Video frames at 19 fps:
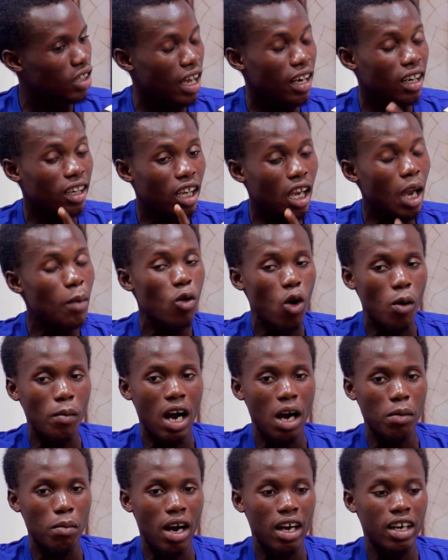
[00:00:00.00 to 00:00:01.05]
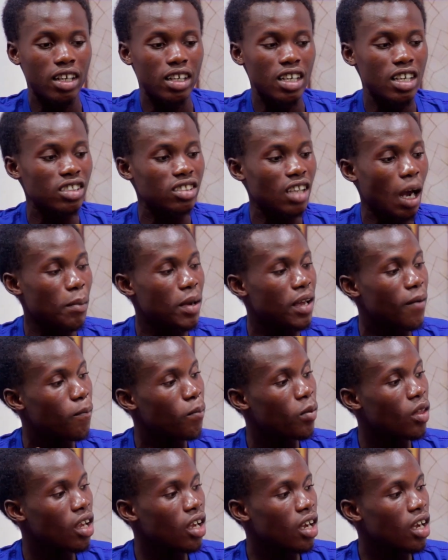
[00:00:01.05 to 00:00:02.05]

And game one Magba is I mean